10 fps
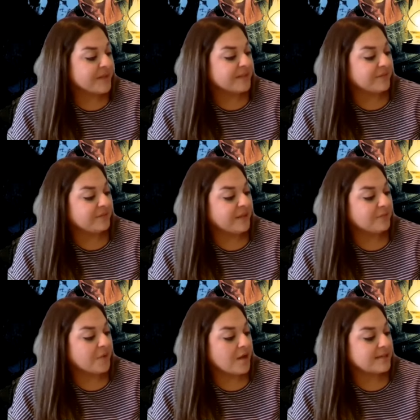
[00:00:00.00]
The flint
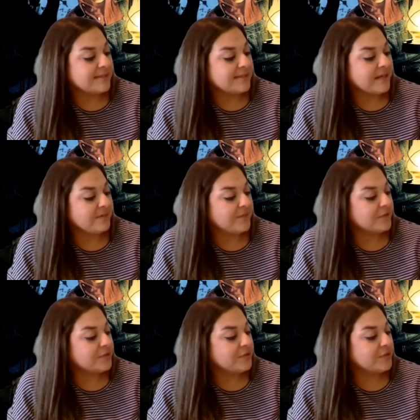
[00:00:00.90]
rocks didn't
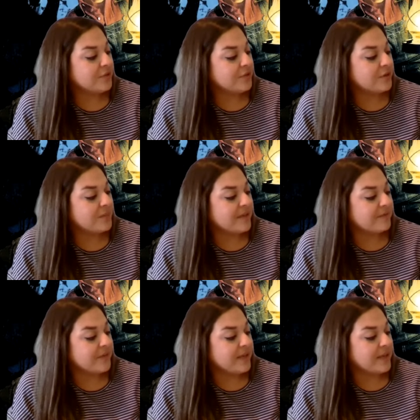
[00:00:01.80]
feel too good on my
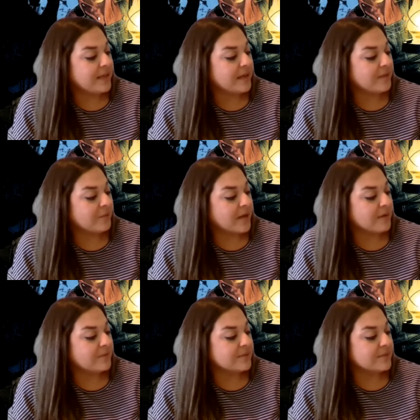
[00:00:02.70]
feet when I